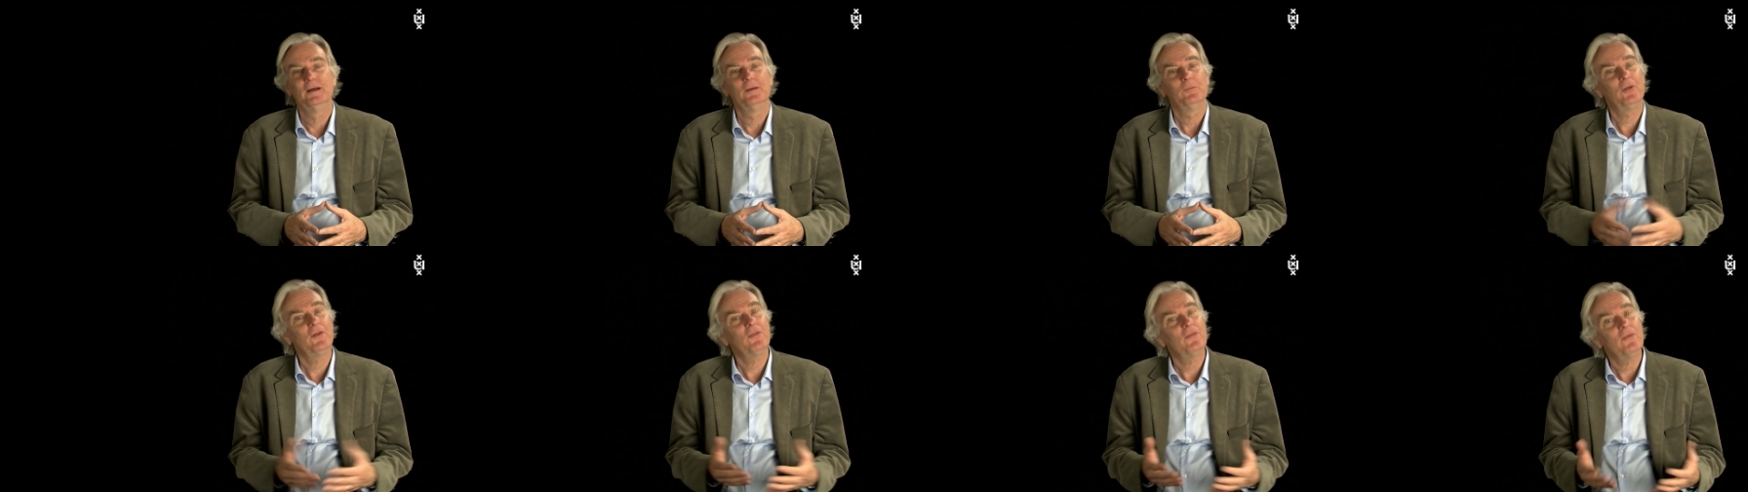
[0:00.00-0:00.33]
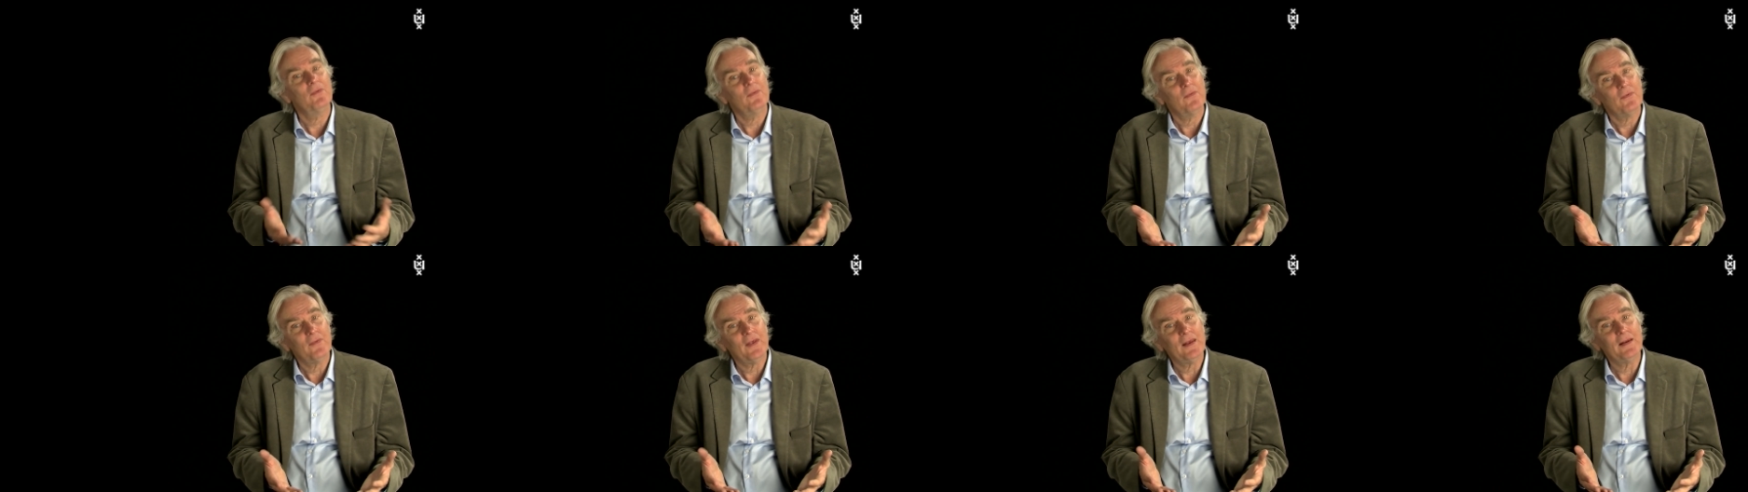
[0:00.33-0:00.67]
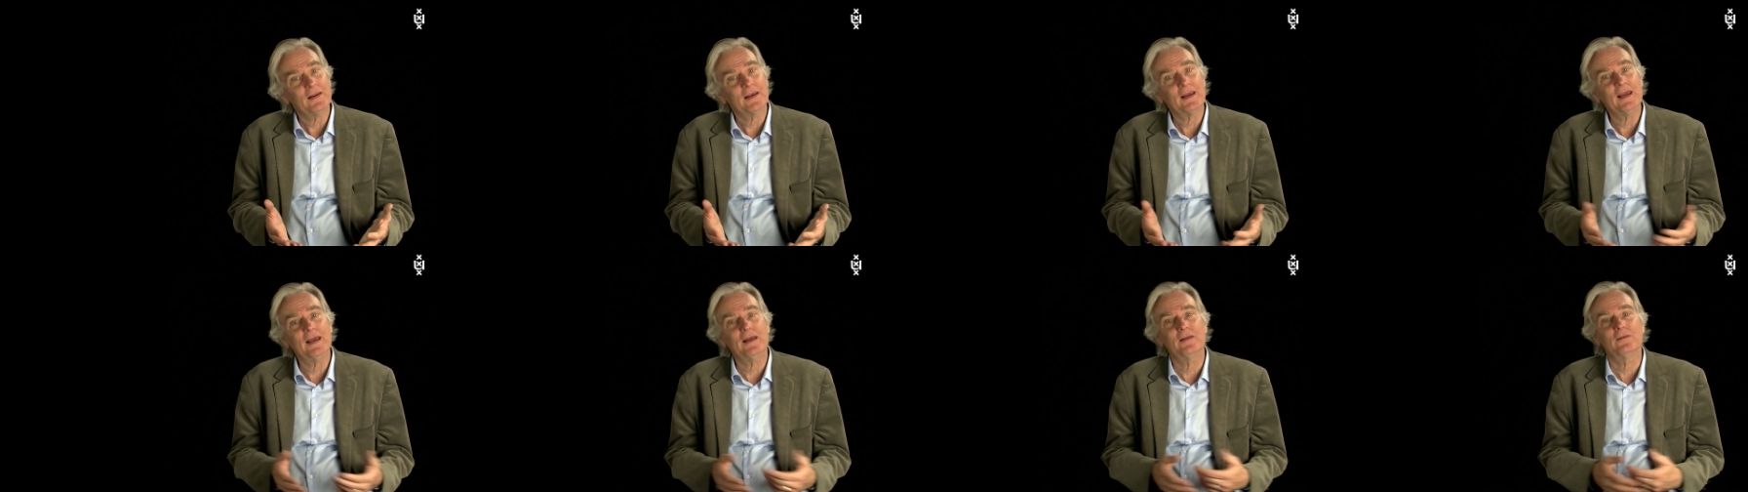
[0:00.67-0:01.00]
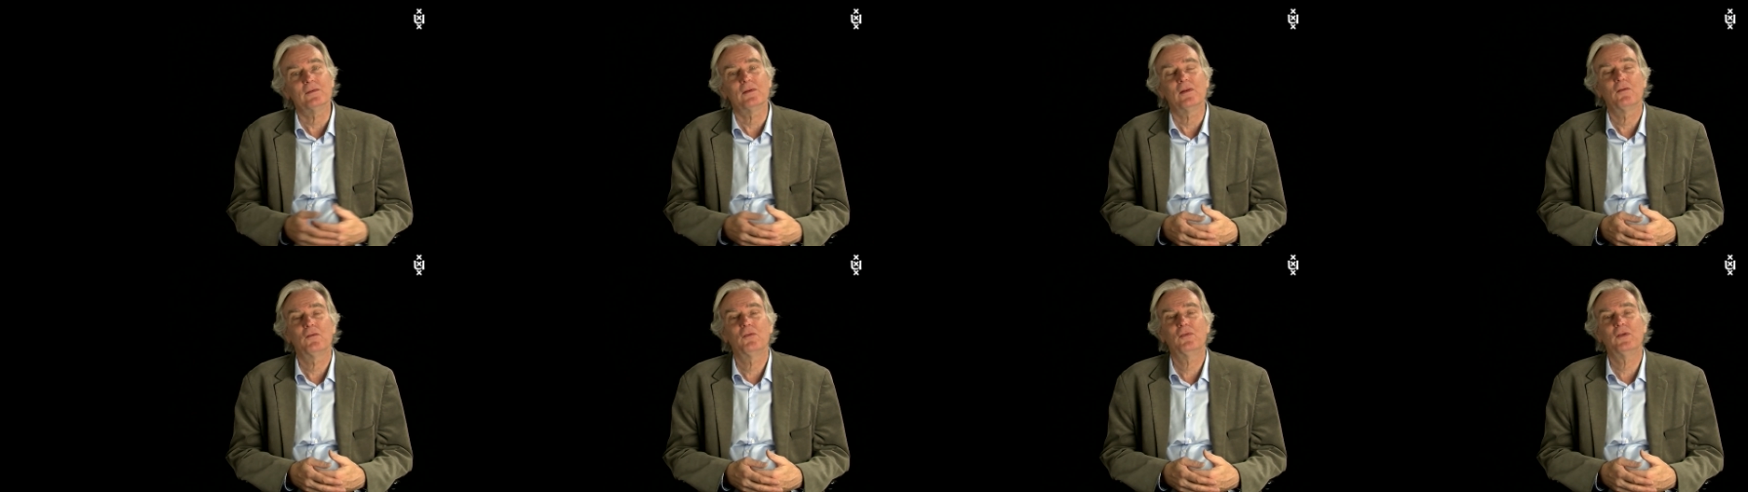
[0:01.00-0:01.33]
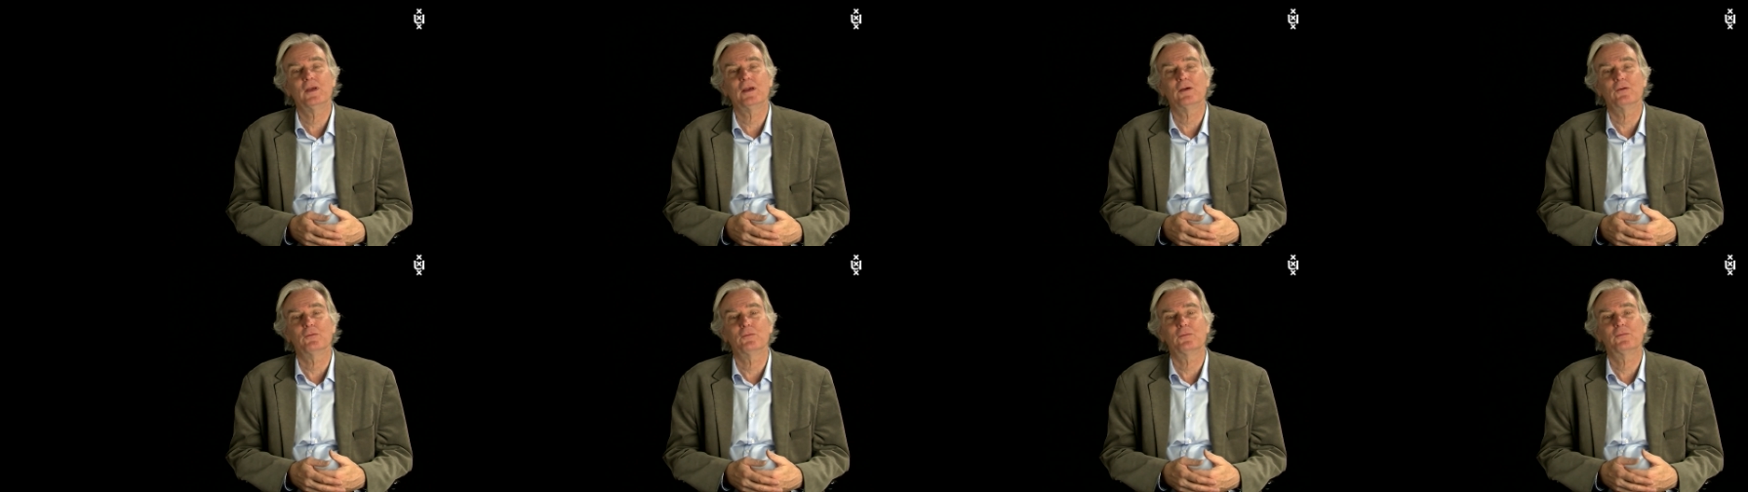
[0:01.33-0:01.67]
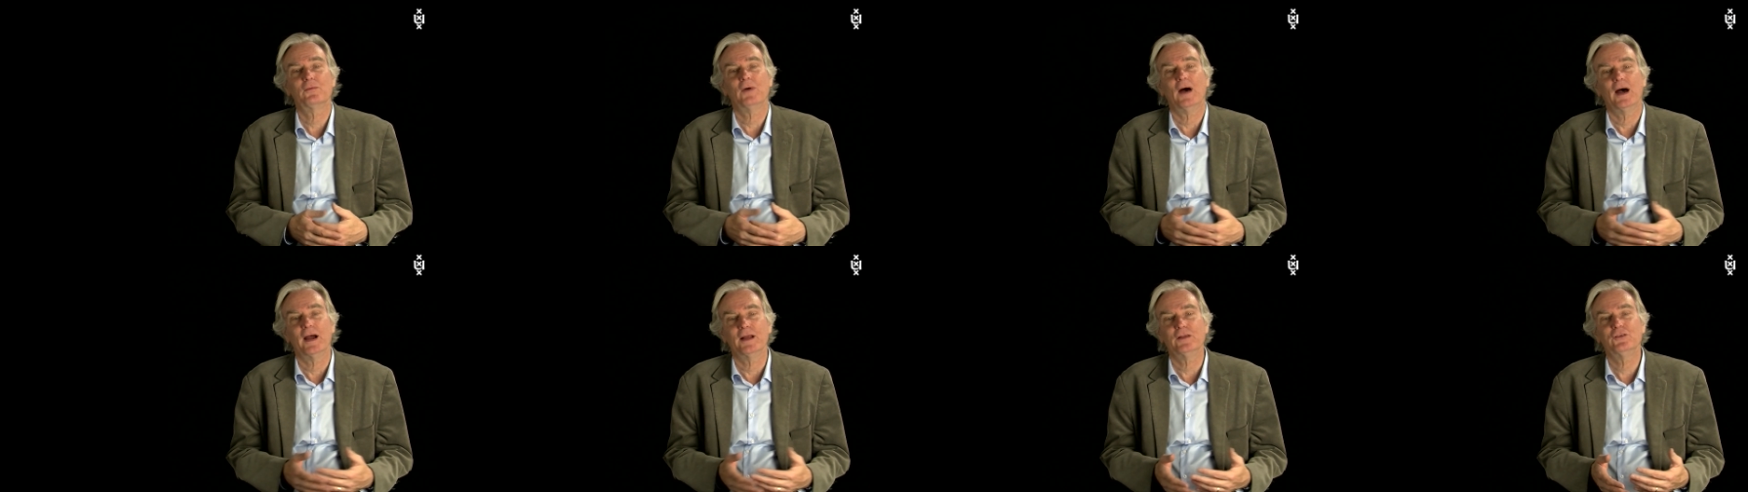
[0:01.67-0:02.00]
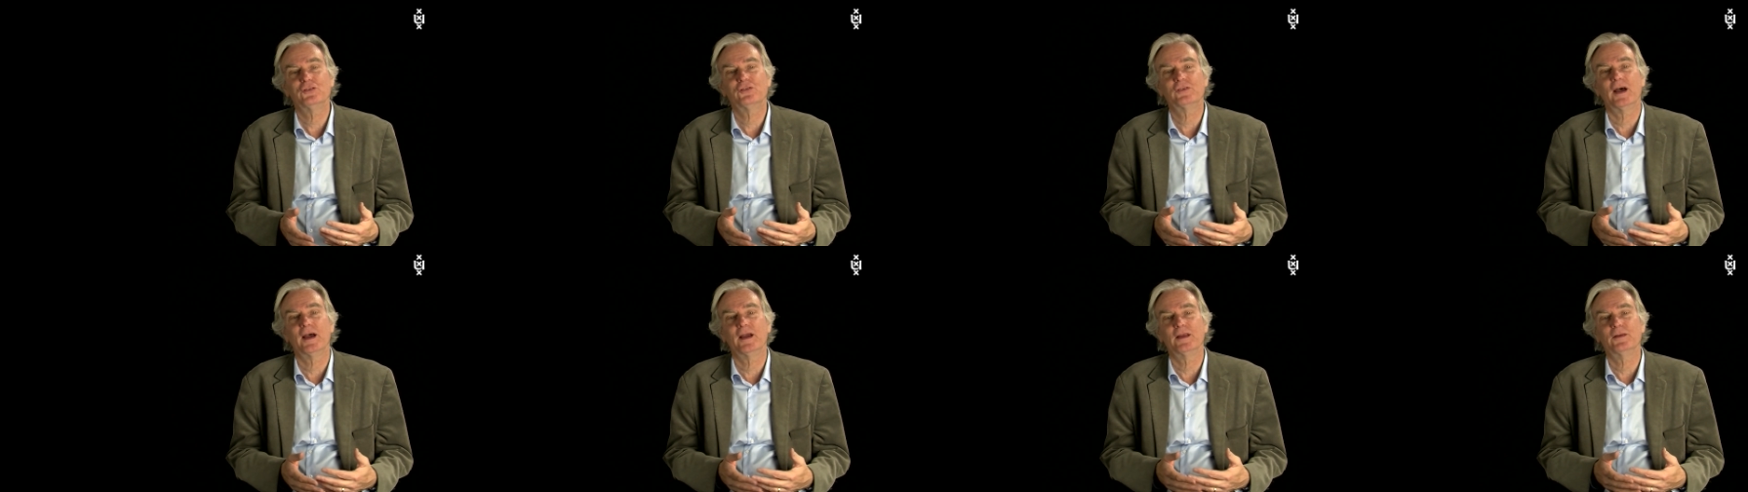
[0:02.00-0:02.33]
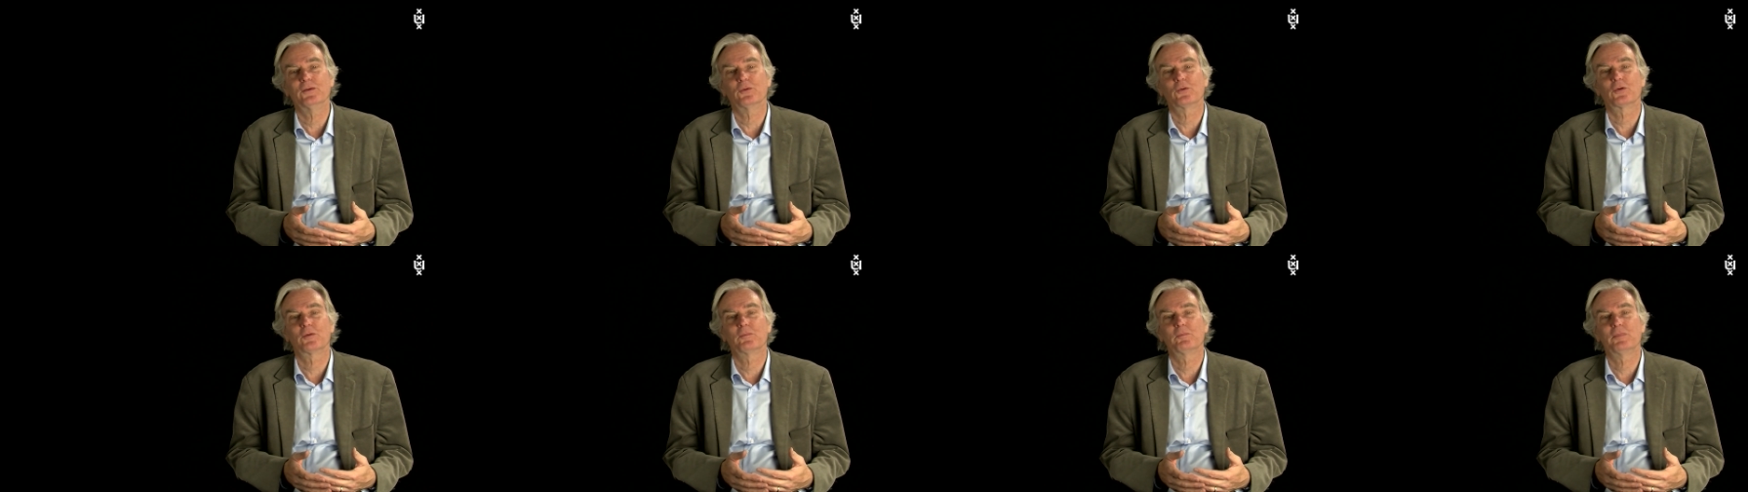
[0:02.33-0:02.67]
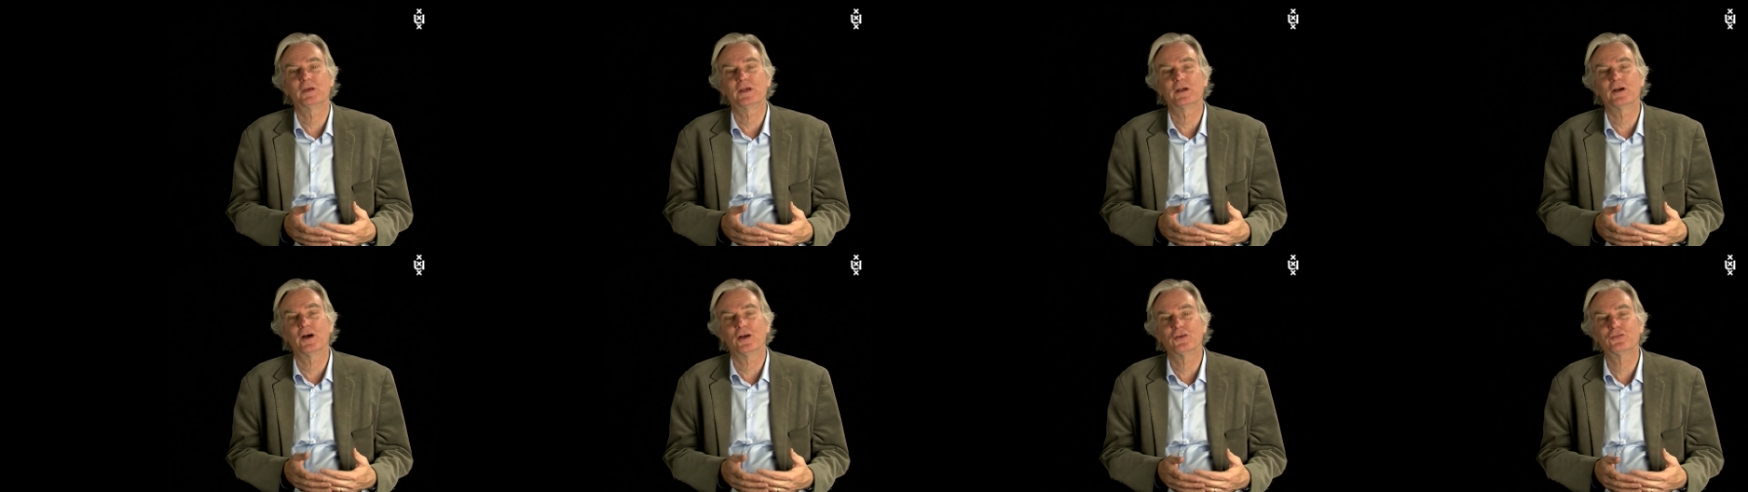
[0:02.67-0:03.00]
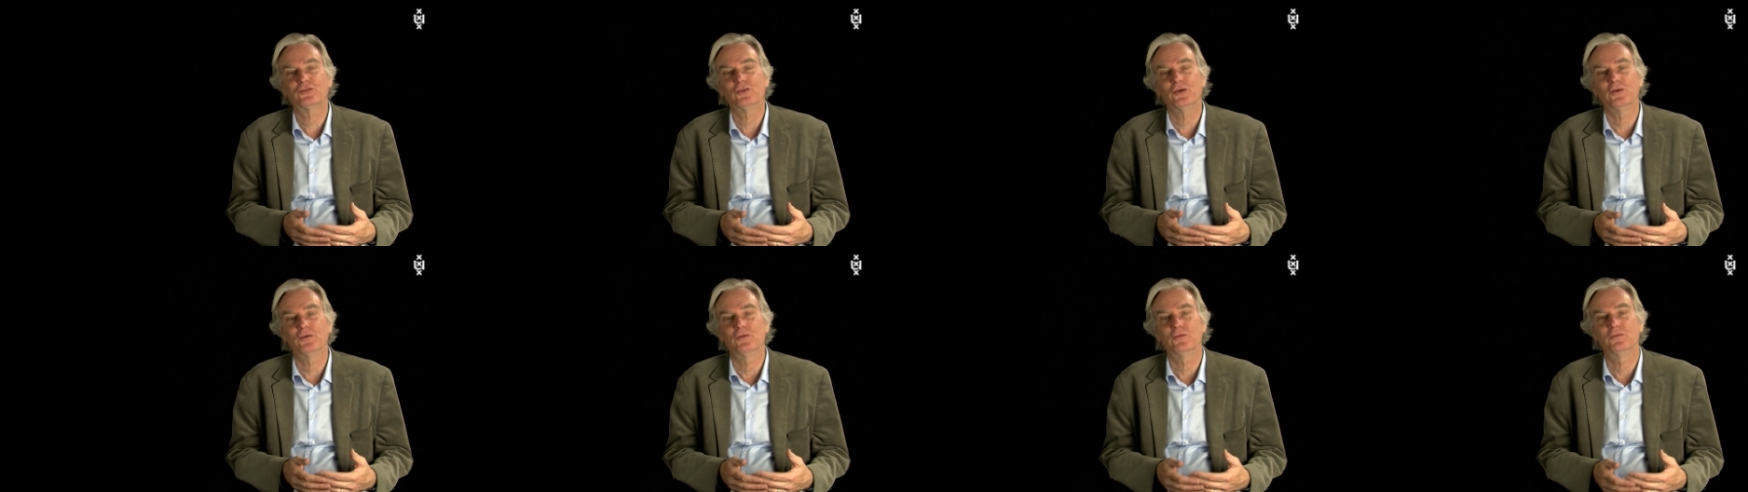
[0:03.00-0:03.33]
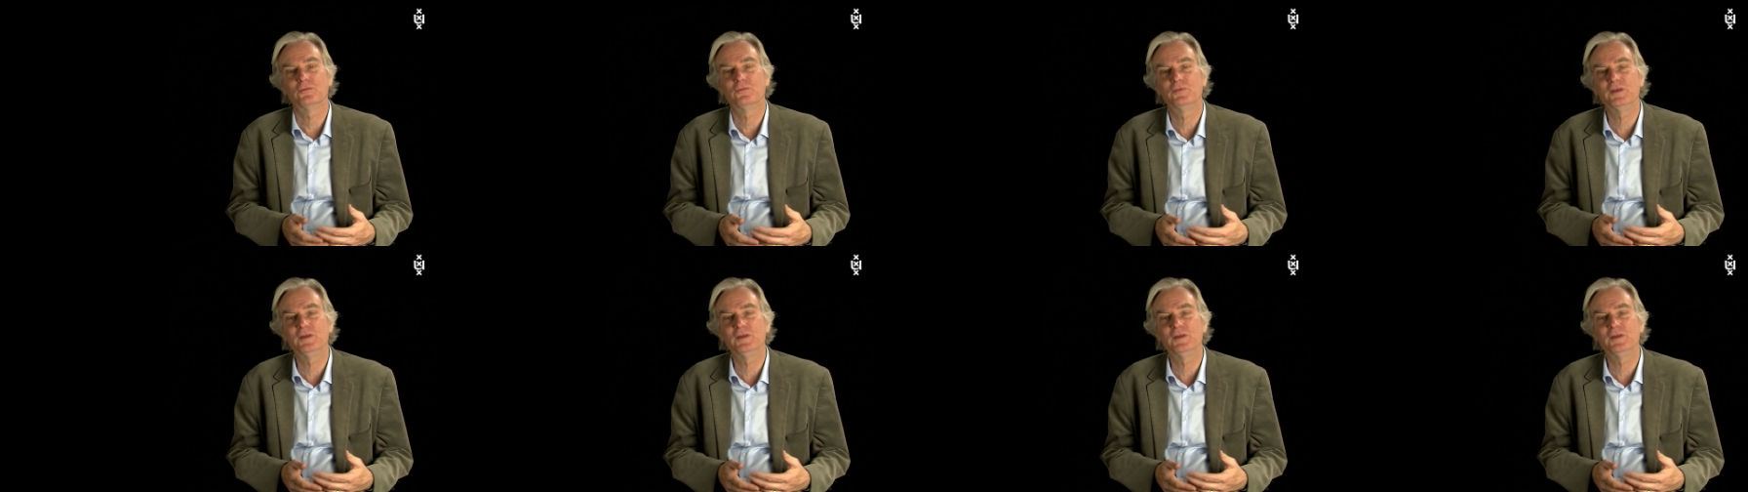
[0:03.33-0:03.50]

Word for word: But then again, think of Einstein or Picasso,